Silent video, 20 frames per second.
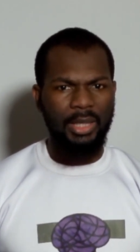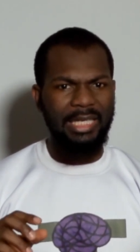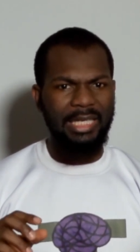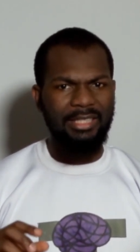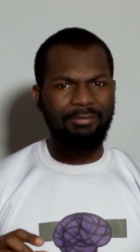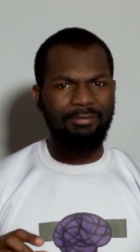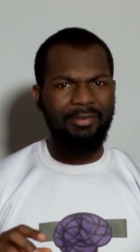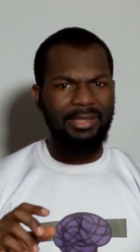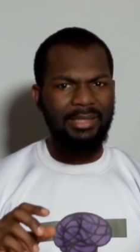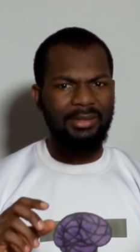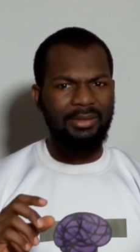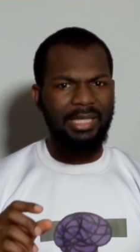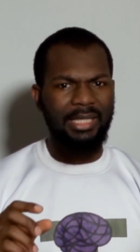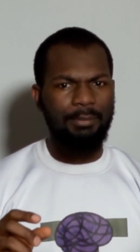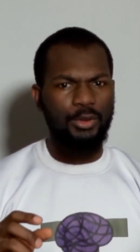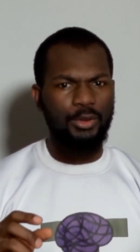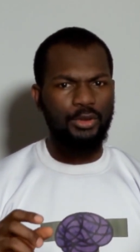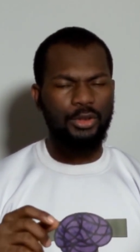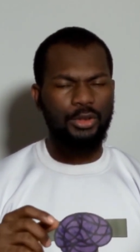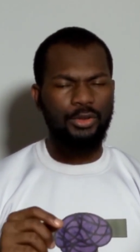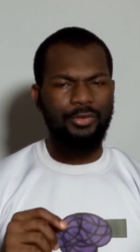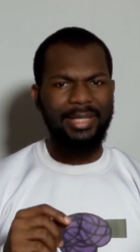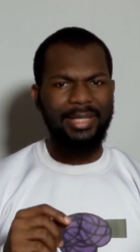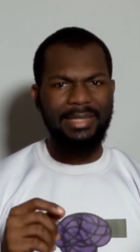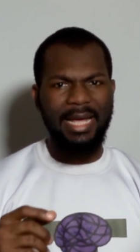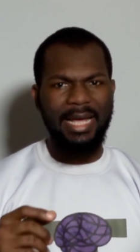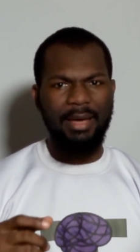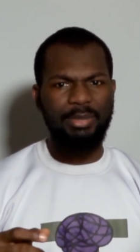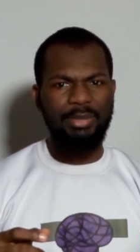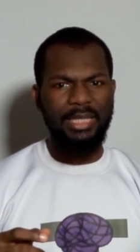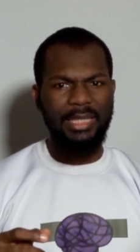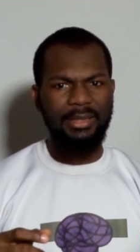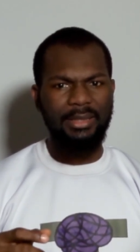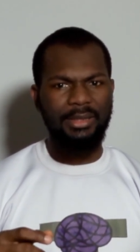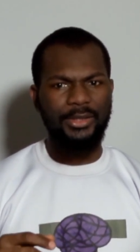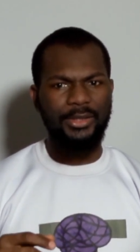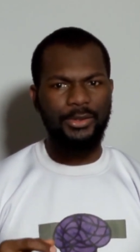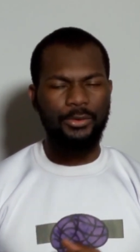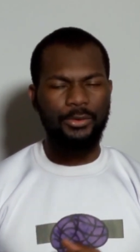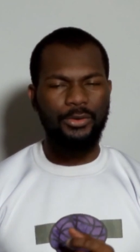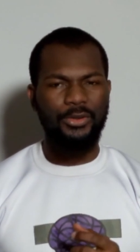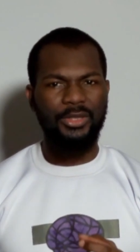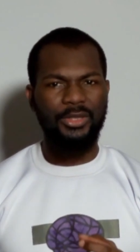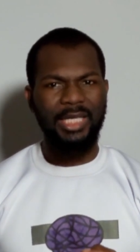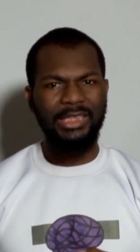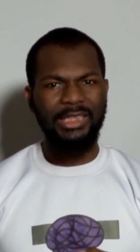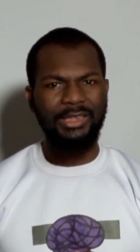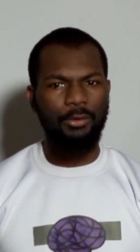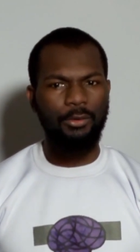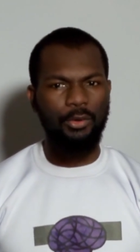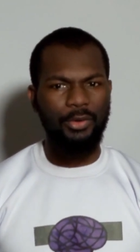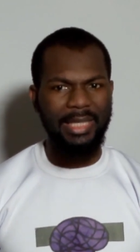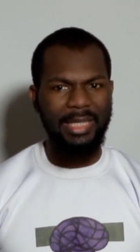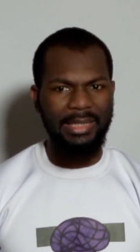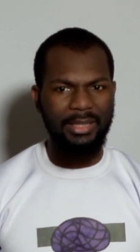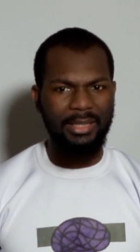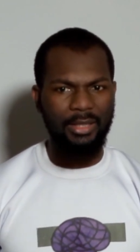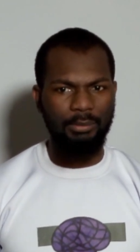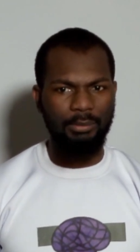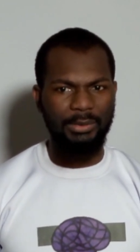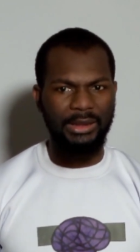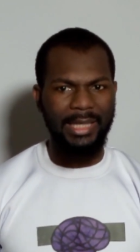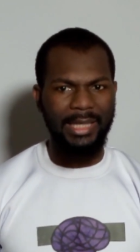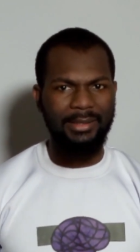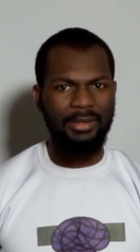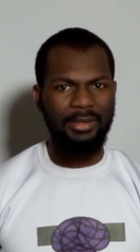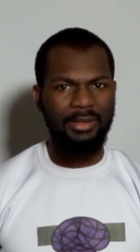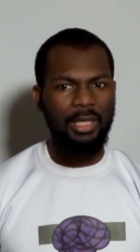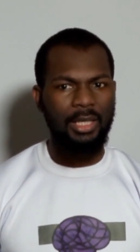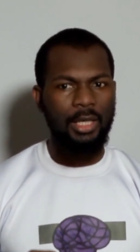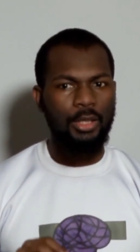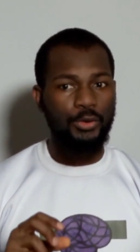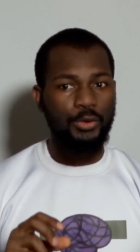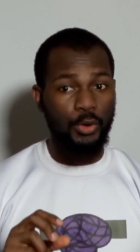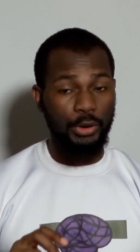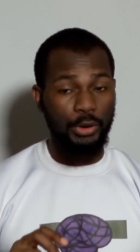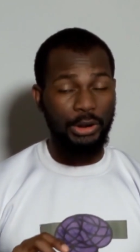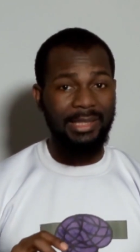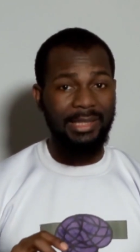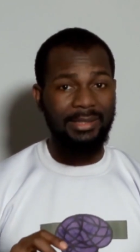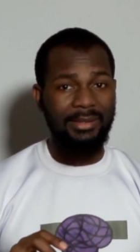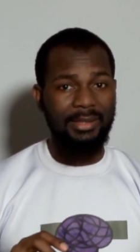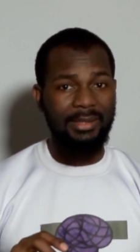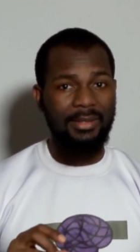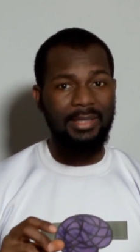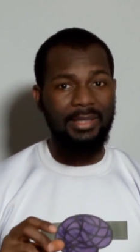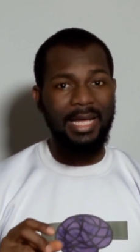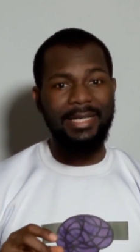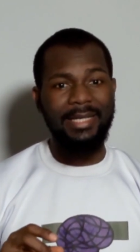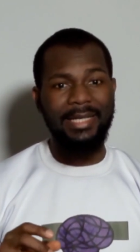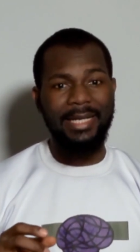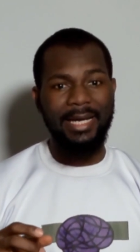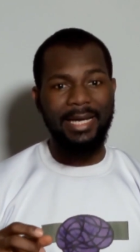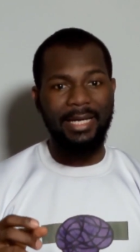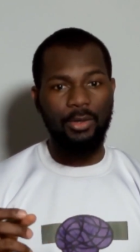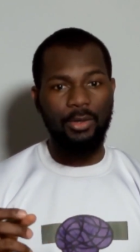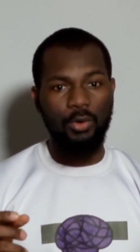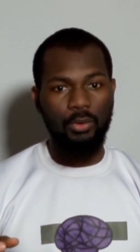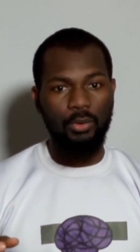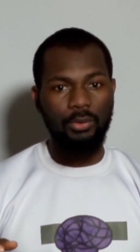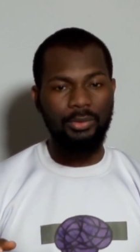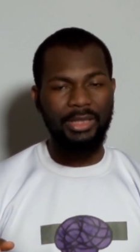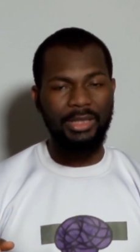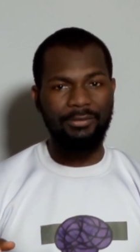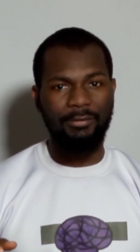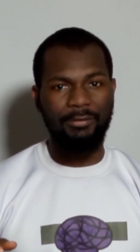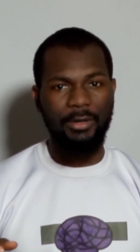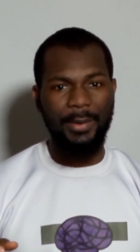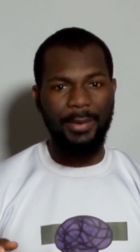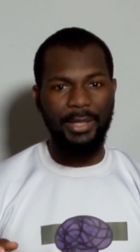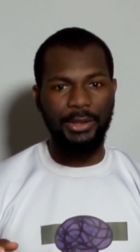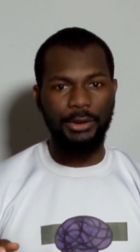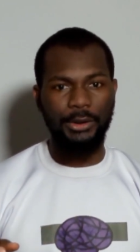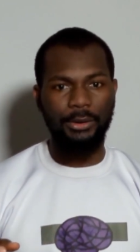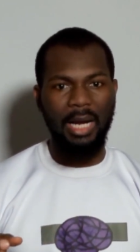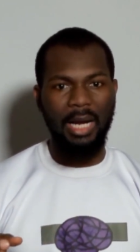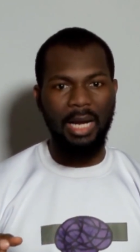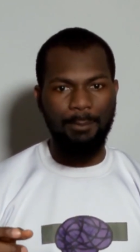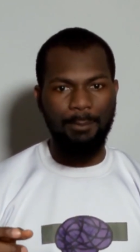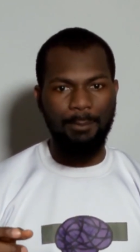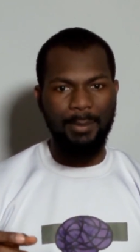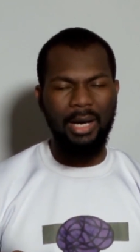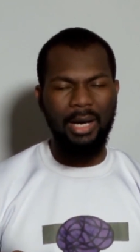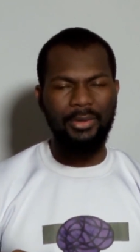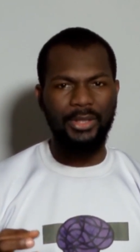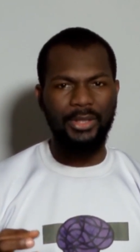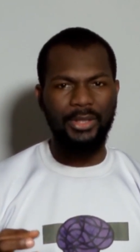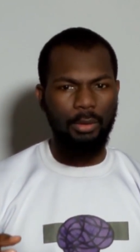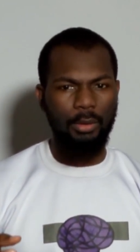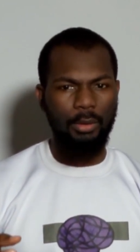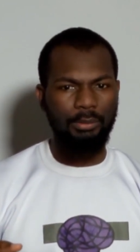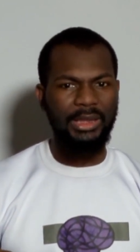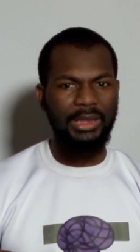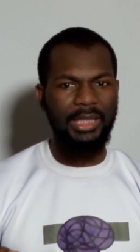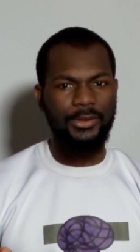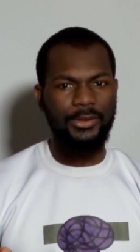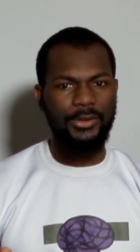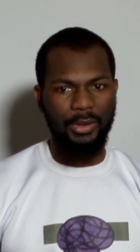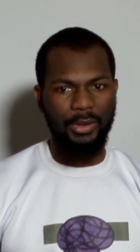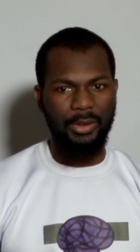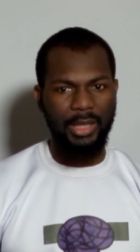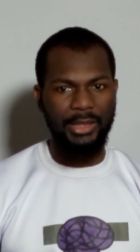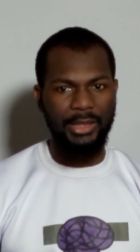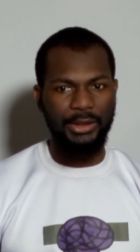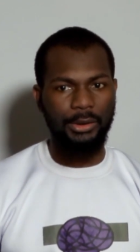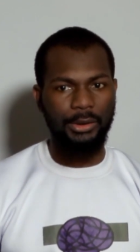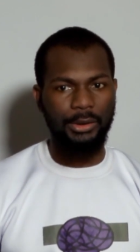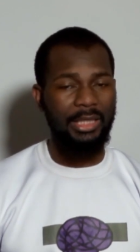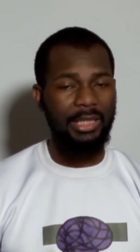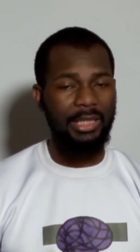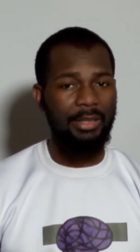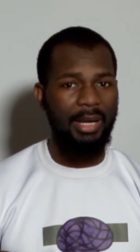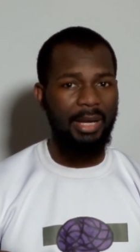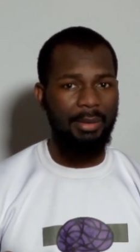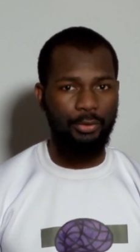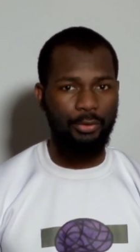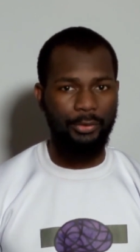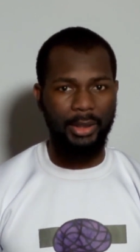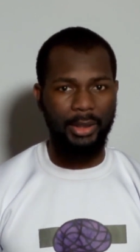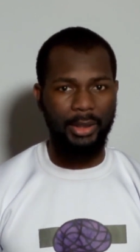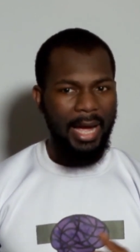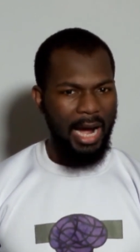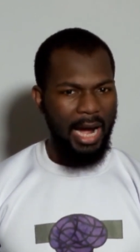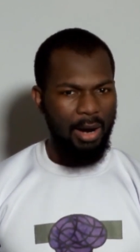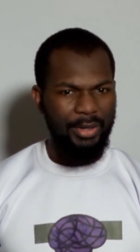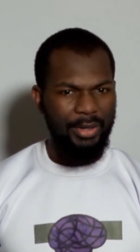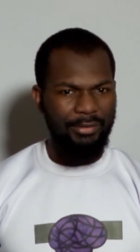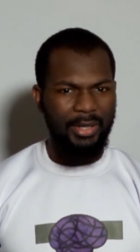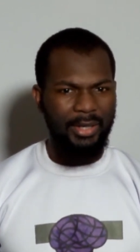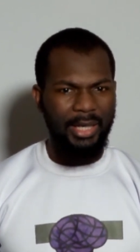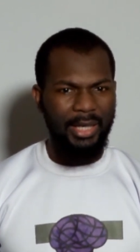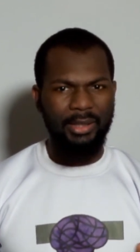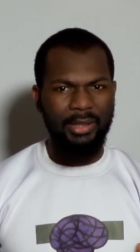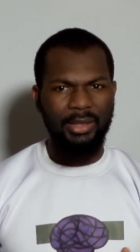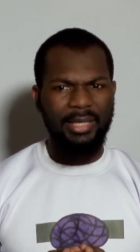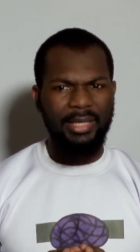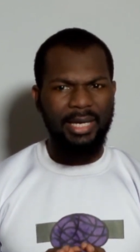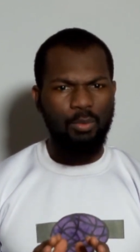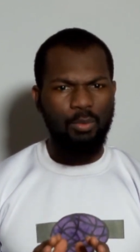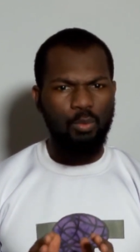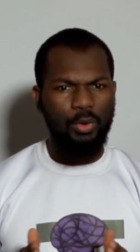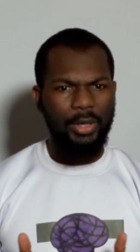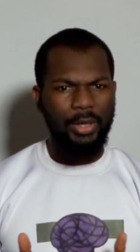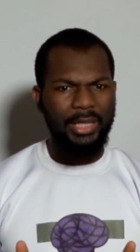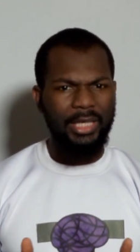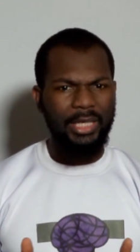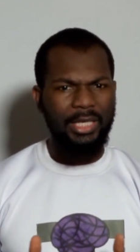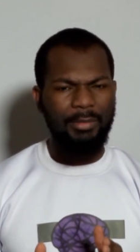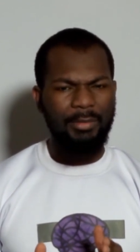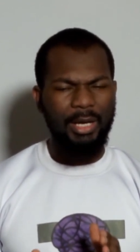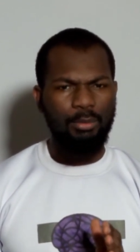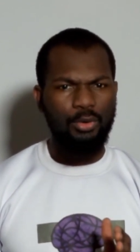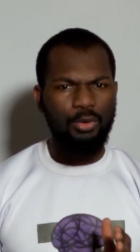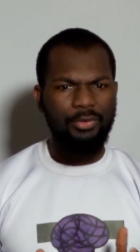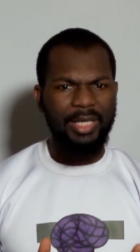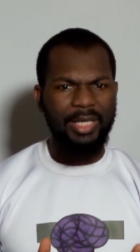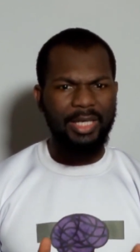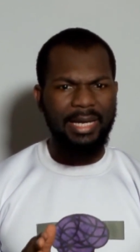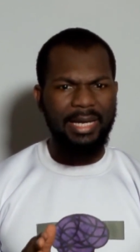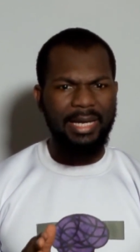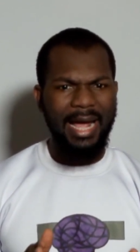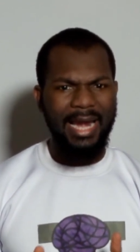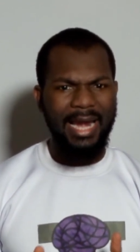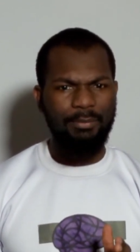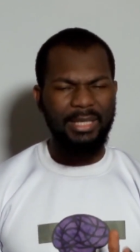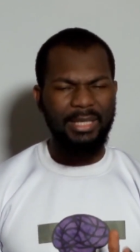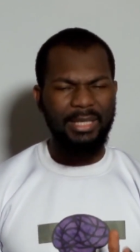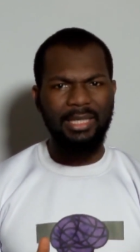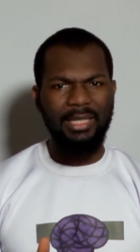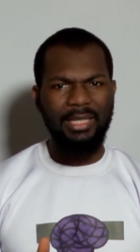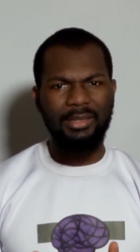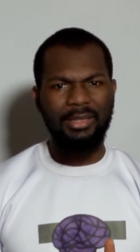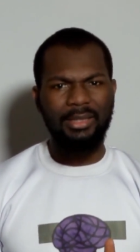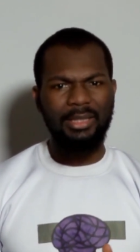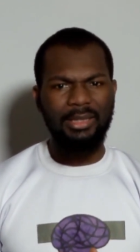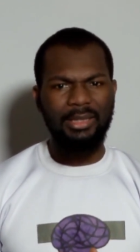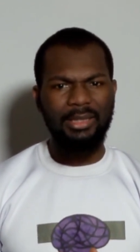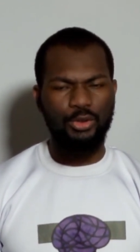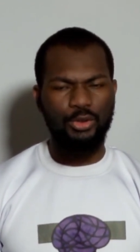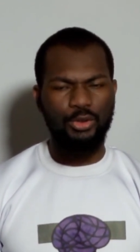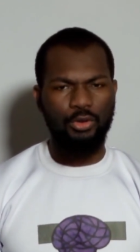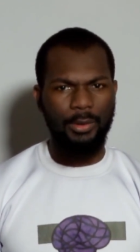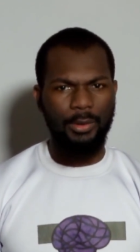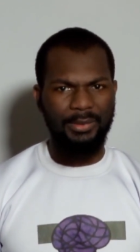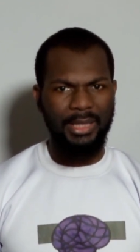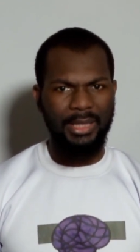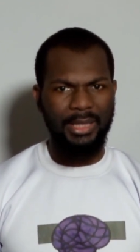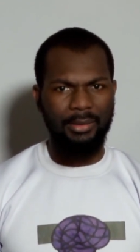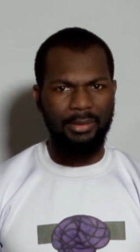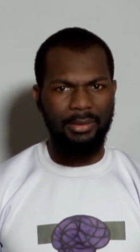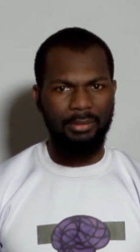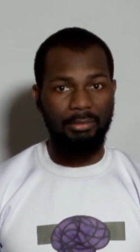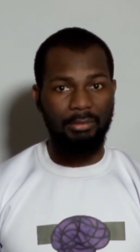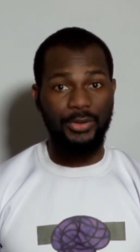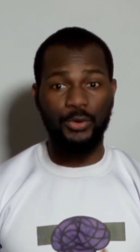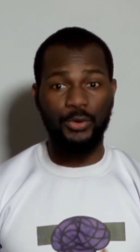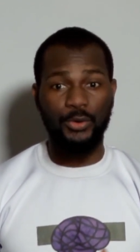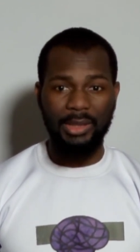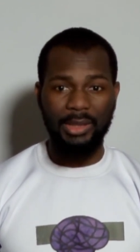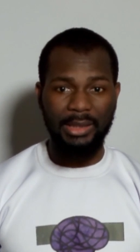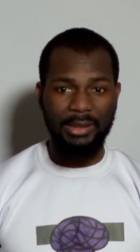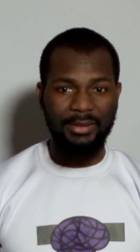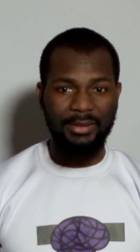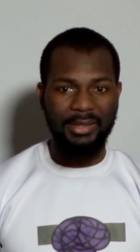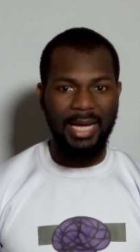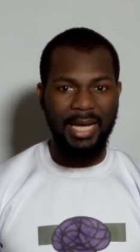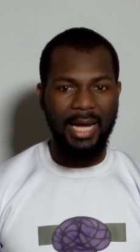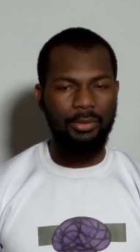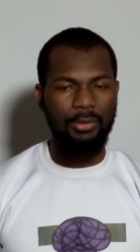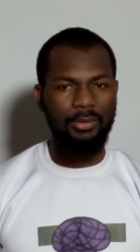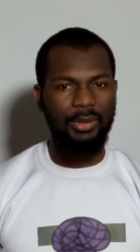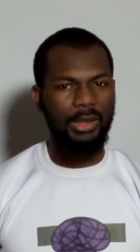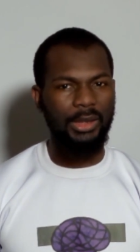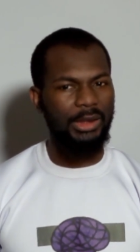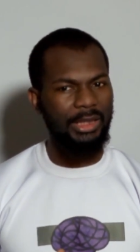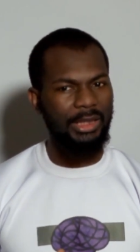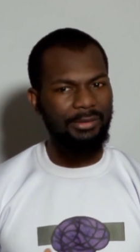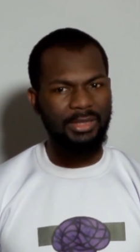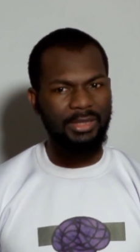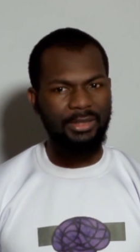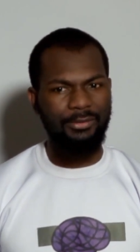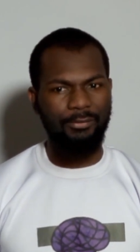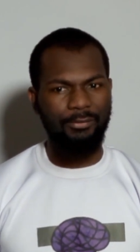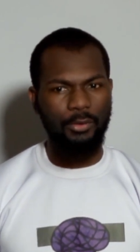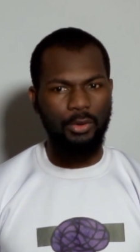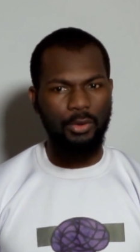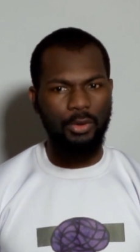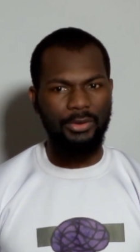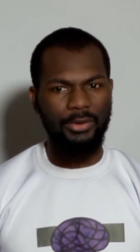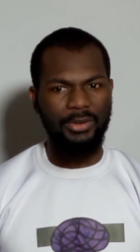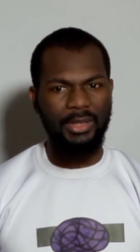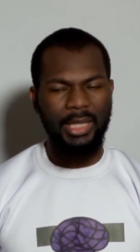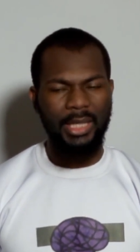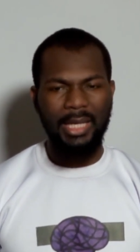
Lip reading: infants demonstrate the ability to search for hidden objects, suggesting that they can hold information about the object's location in memory. However, their working memory can be easily disrupted. A sudden sound, a shift in focus,